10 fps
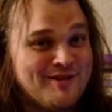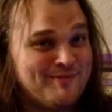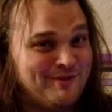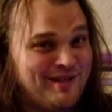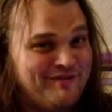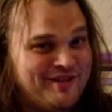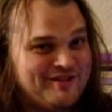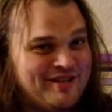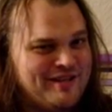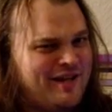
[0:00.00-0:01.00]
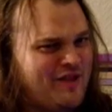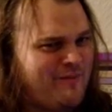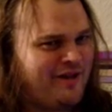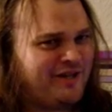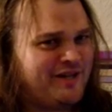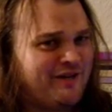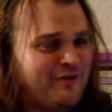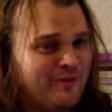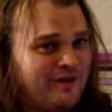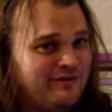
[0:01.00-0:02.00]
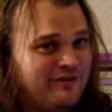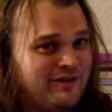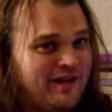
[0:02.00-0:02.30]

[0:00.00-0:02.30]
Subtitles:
people love it, and they made another one,